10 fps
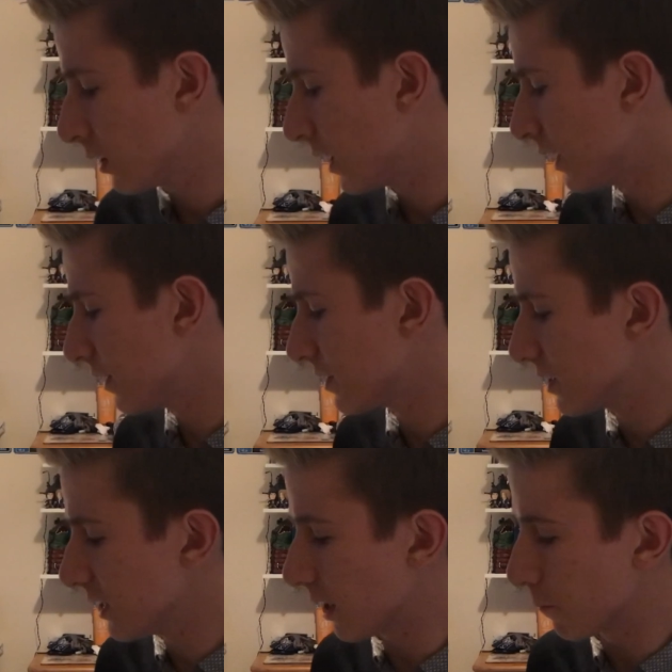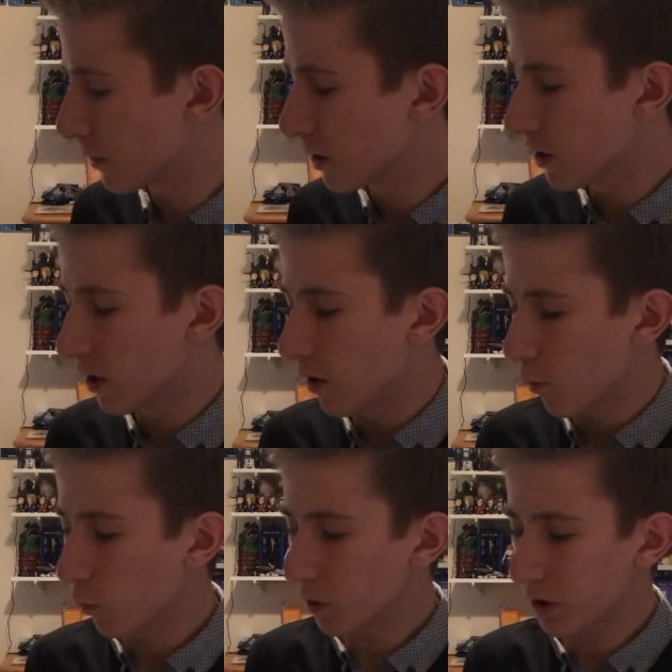And yeah,
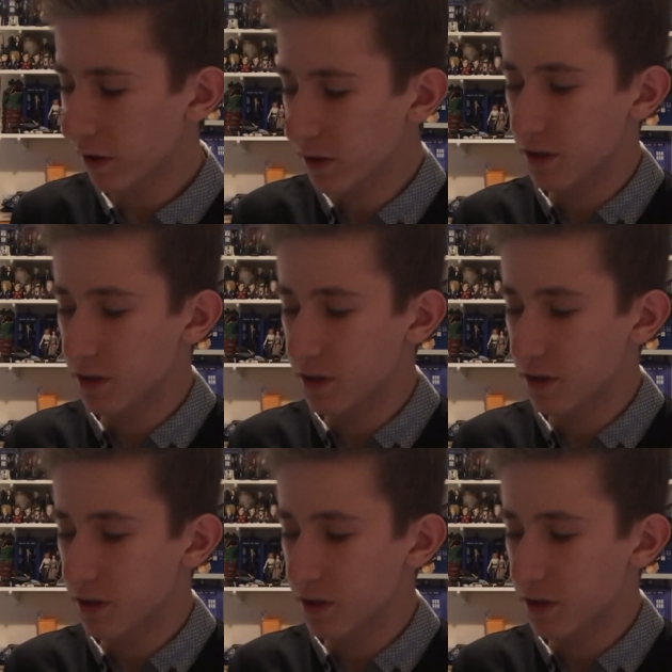one thing